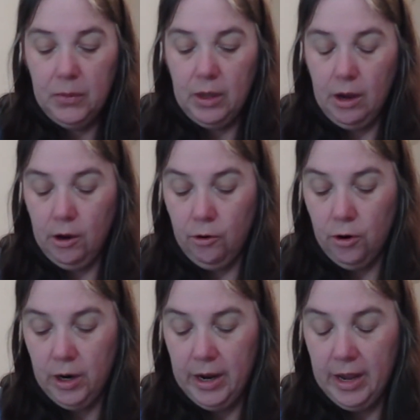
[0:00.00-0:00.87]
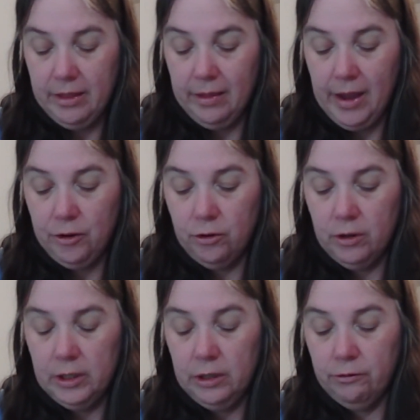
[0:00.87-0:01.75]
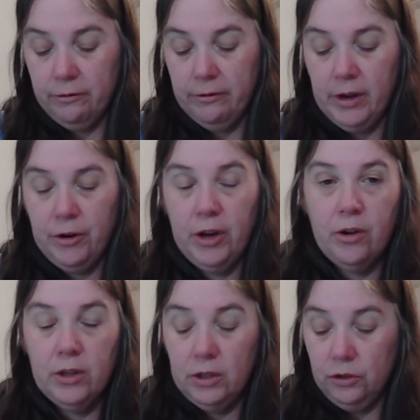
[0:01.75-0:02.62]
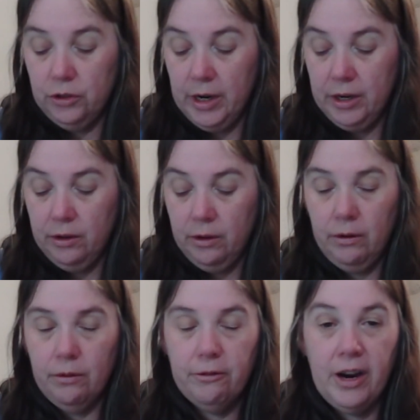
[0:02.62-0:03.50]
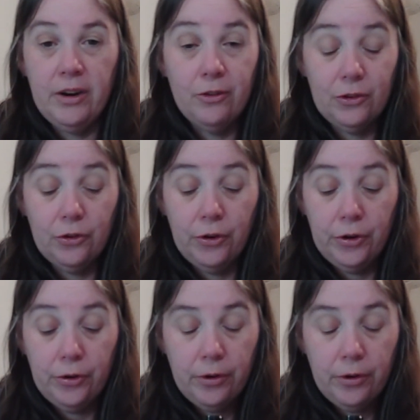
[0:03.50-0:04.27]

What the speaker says: or either that or it's a very concentrated fragrance oil.